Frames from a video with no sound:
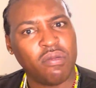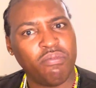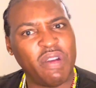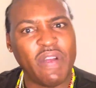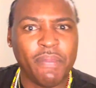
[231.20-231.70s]

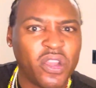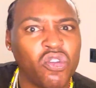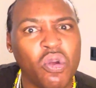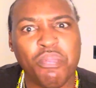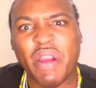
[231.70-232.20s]
But if I'm looking
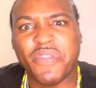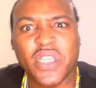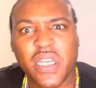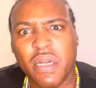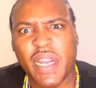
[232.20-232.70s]
on Breakfast
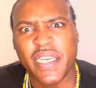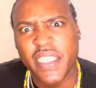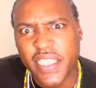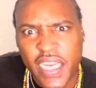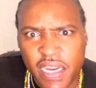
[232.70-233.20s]
Club like
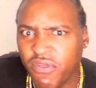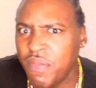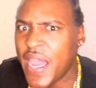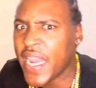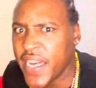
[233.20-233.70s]
DJ Envy
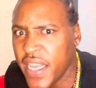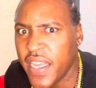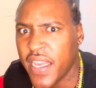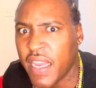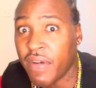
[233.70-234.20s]
backing it,
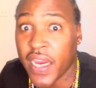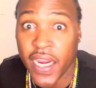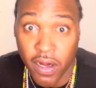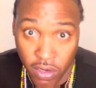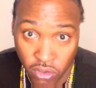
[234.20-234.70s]
if I ain't
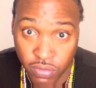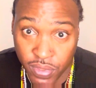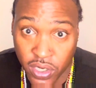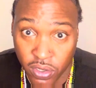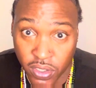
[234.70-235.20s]
had them lost some
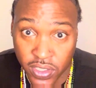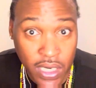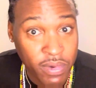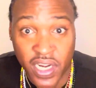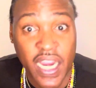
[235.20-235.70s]
Bitcoins, now
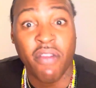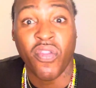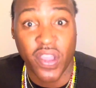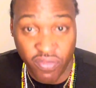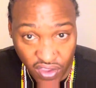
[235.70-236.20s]
I'm looking at
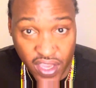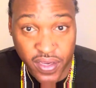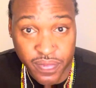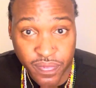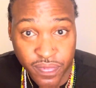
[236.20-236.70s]
everything is fake.
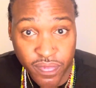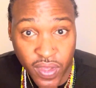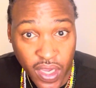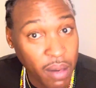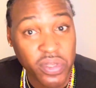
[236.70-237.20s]

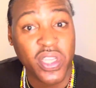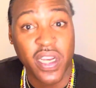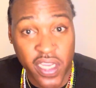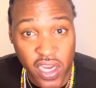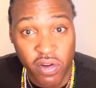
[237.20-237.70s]
I'm just
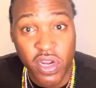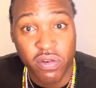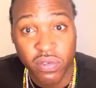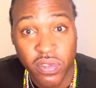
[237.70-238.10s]
telling y'all no.